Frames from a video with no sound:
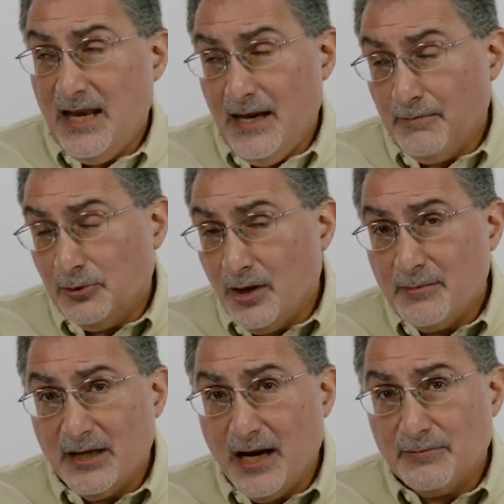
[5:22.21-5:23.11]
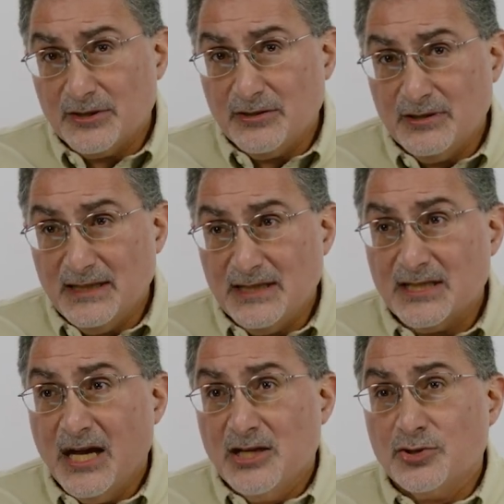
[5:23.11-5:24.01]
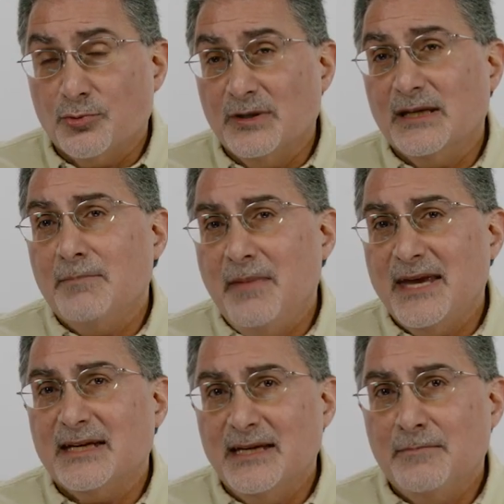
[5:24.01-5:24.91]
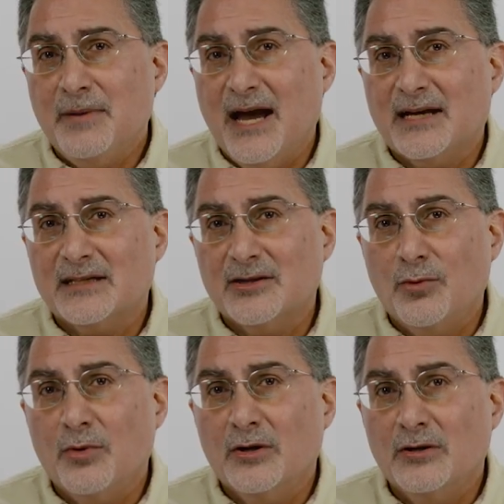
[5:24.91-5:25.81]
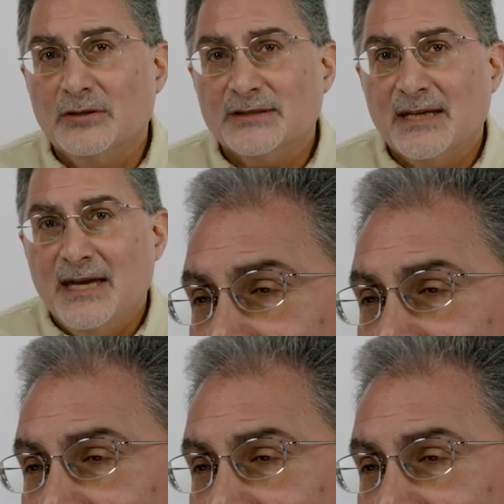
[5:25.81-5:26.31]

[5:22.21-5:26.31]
employment opportunities, to really make an impact in the world,